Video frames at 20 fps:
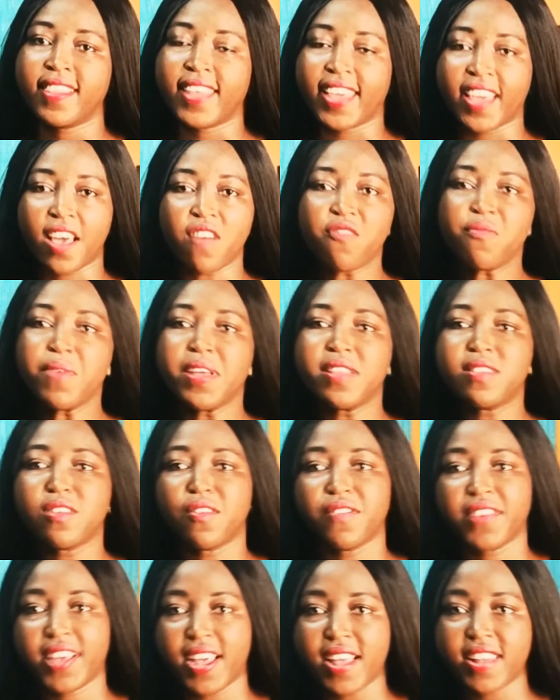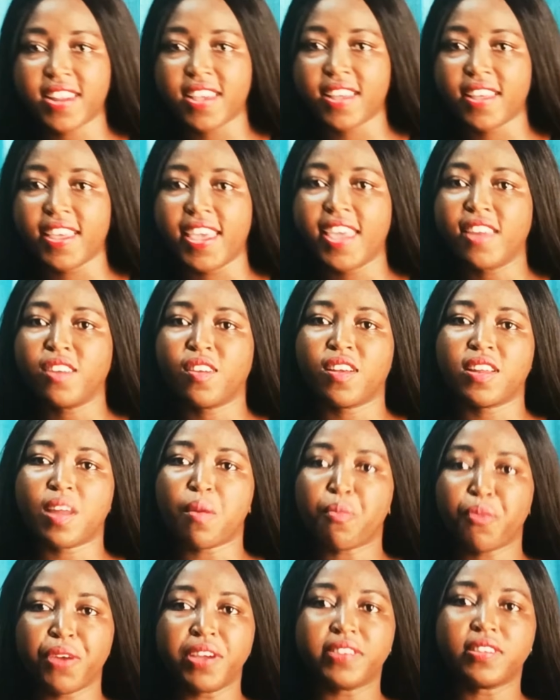The government of Ghana, in
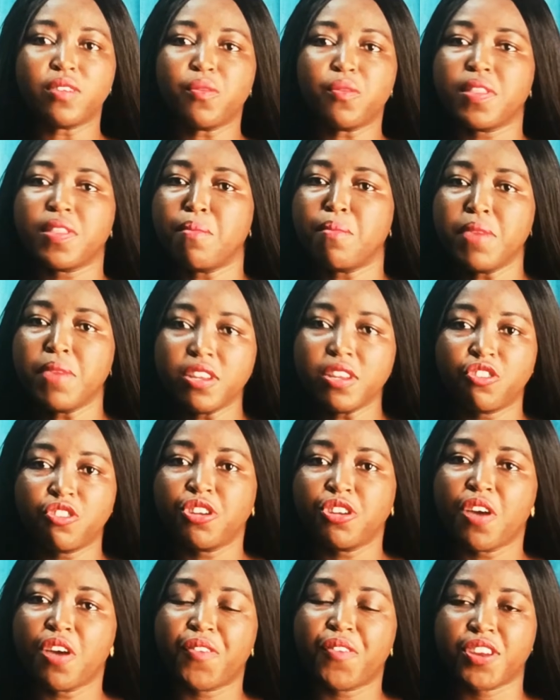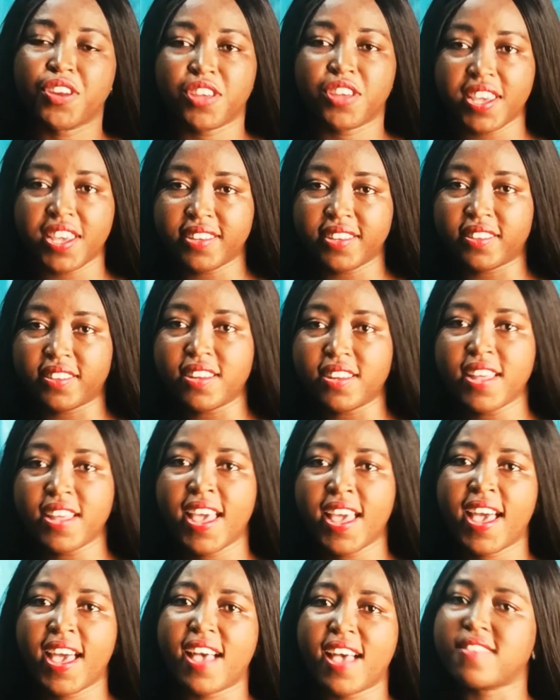collaboration with the Ministry of Education,
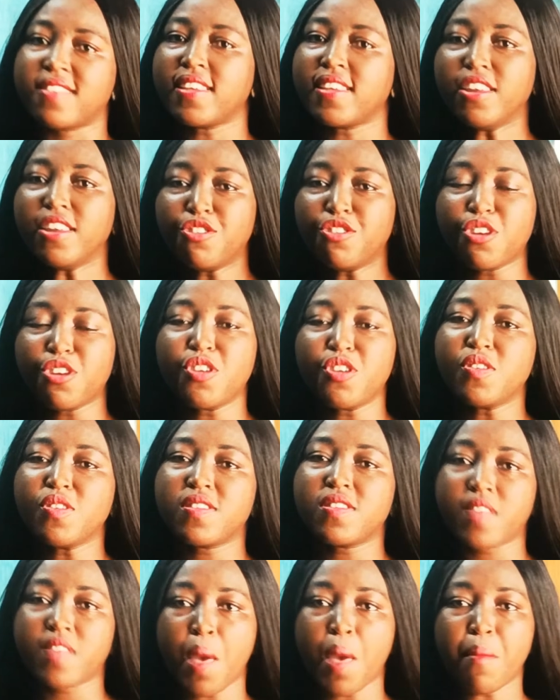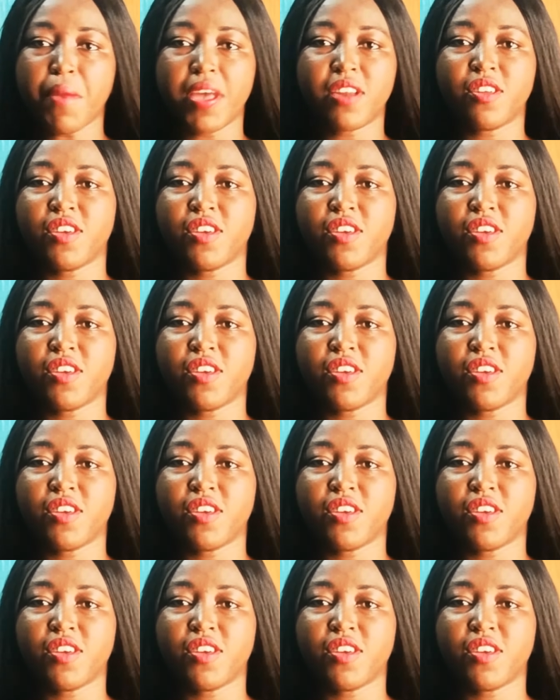has introduced STEM